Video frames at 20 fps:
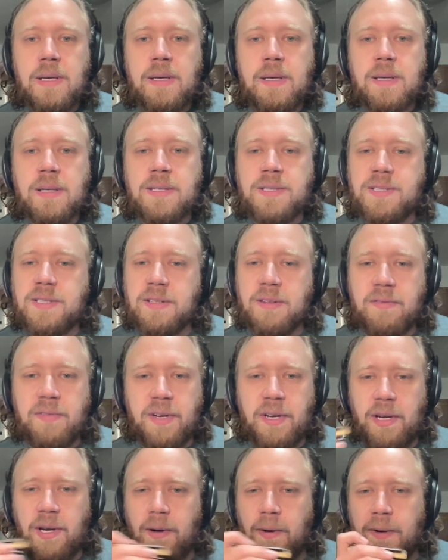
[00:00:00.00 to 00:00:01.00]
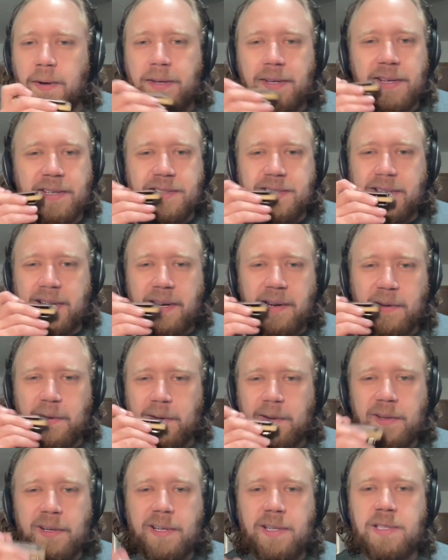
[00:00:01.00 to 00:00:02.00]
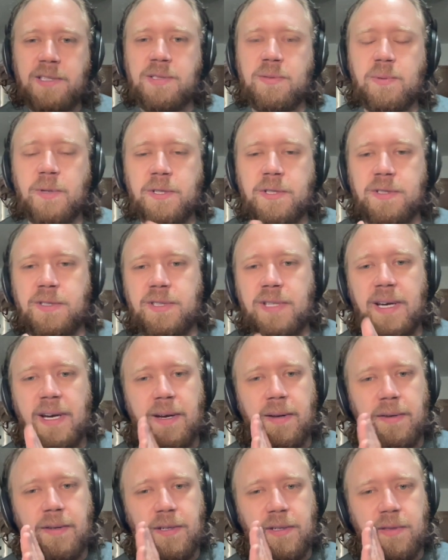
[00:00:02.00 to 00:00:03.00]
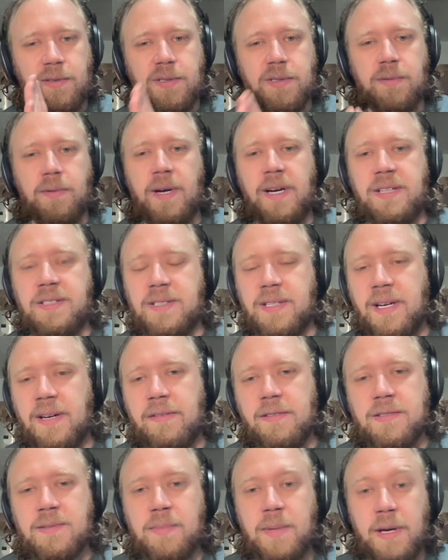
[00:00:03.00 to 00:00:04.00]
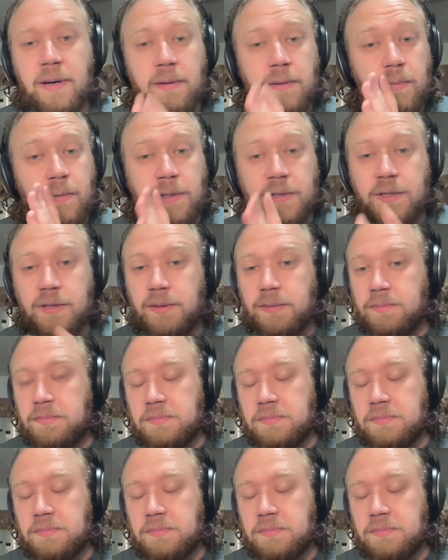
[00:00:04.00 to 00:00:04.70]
because in the video it does kind of look like he switches down to use the right side of his mouth, which,